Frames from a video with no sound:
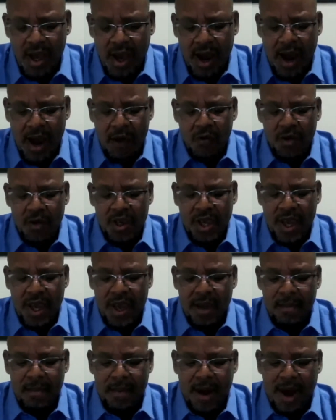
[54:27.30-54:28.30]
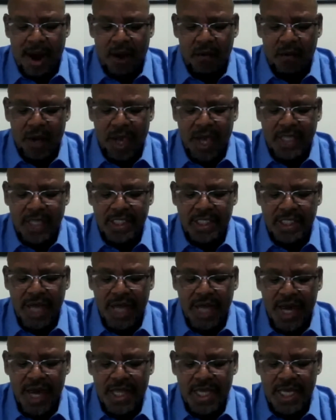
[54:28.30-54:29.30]
How we
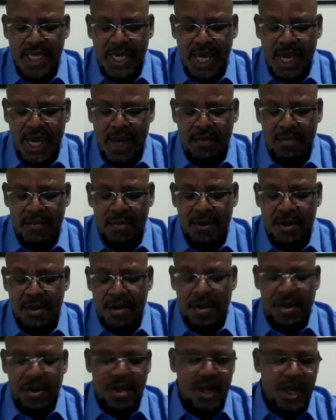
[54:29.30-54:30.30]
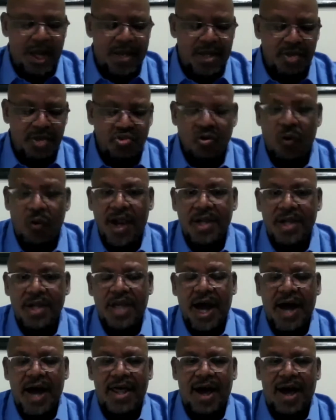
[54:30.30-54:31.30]
enter the new world,
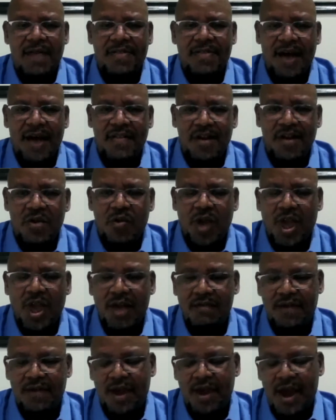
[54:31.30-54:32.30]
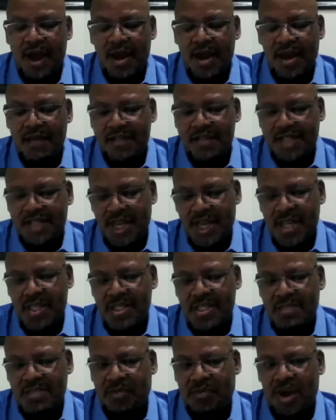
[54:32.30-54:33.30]
I think we have, and I've stated
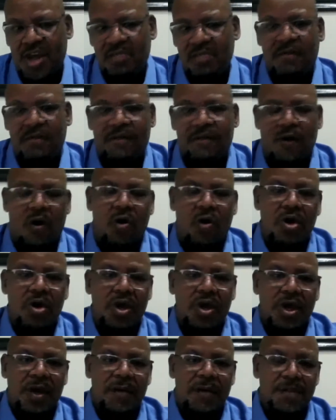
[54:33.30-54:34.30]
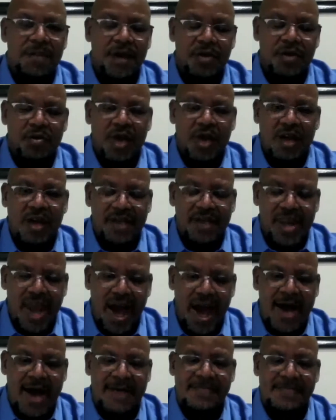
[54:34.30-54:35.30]
this point before, that we have
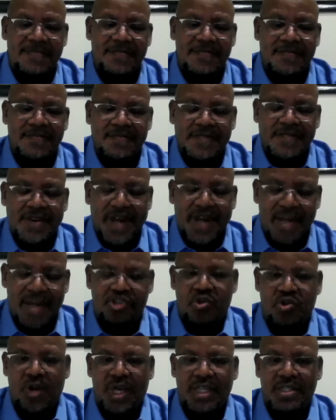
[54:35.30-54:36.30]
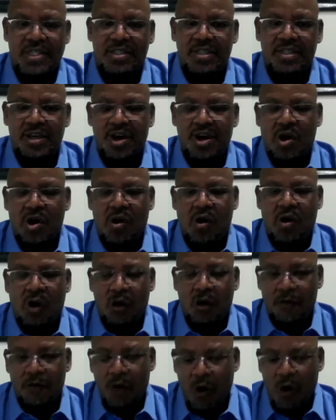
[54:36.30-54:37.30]
enough graduates
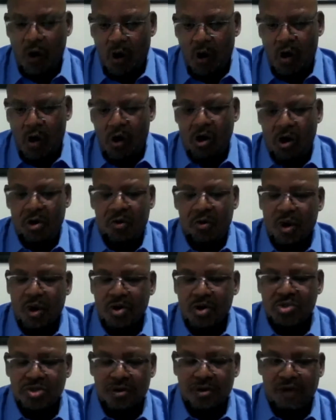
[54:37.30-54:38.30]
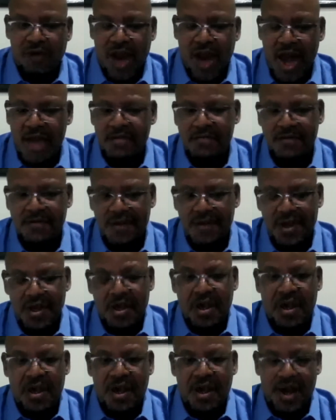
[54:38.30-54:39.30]
of all walks of life
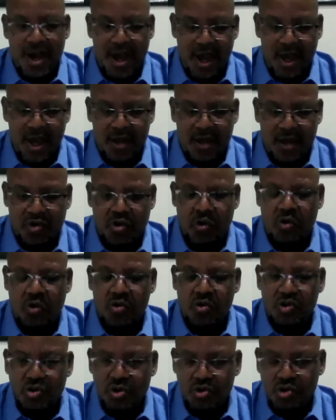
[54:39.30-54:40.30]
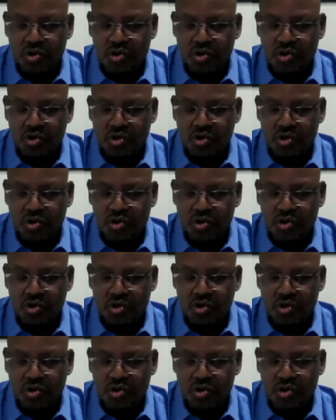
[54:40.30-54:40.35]
to